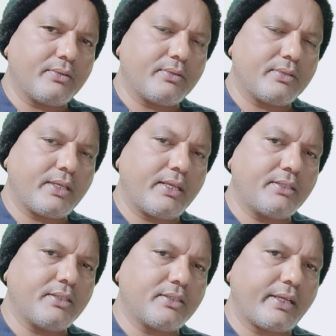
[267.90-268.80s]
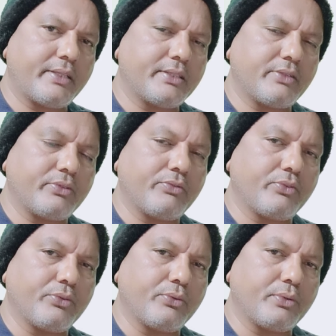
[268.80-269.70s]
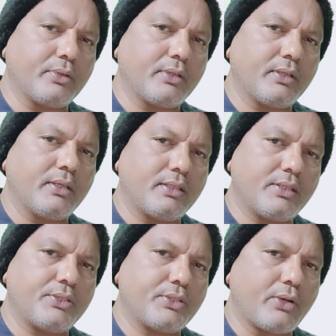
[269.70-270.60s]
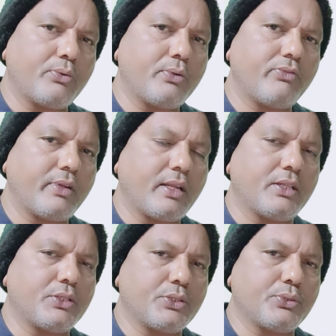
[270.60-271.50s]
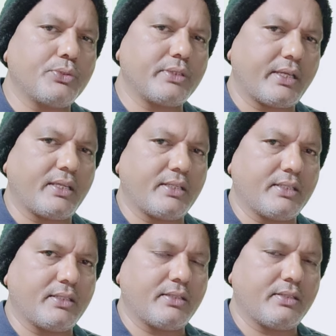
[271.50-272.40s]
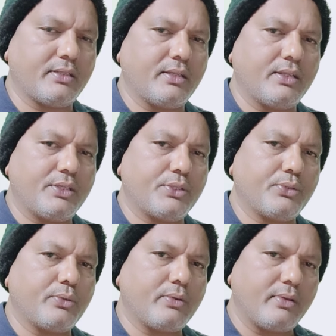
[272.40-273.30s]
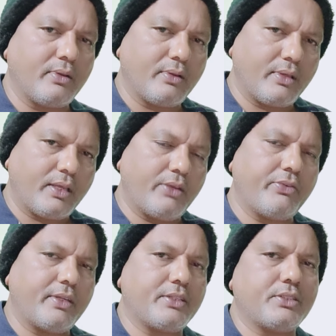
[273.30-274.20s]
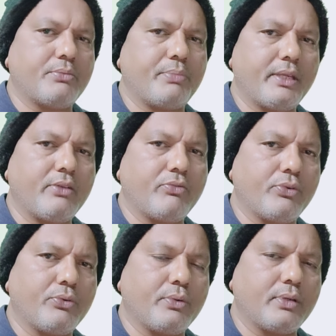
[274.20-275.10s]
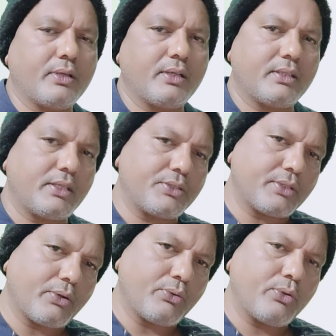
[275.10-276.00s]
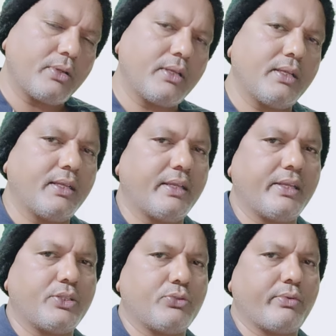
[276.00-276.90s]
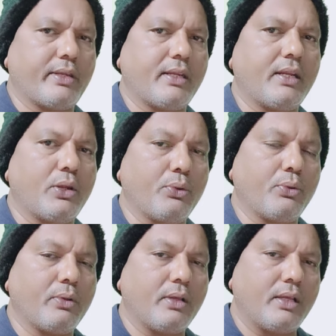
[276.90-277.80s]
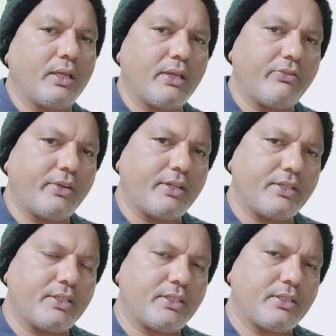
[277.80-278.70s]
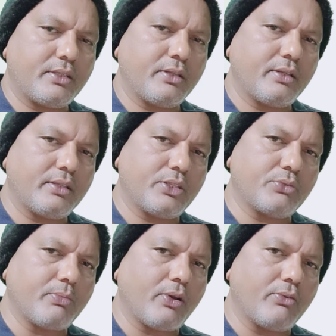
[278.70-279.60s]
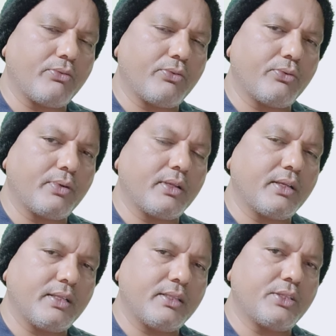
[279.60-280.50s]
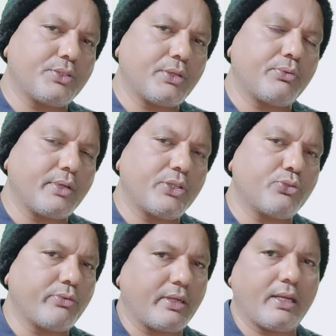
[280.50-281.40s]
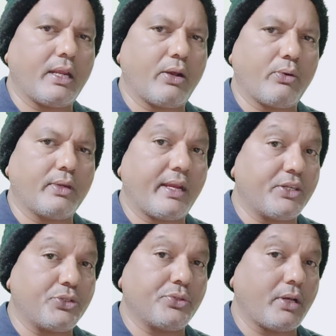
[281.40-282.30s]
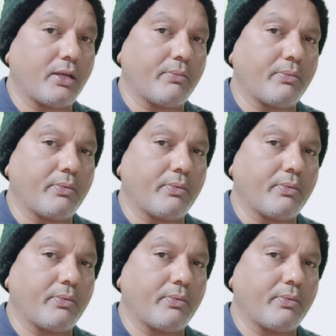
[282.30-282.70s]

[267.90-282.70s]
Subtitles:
change the size of the flute, the sound will also change. So if it is the big flute, the sound is very low. If it is the small flute, the sound is very loud and sharp.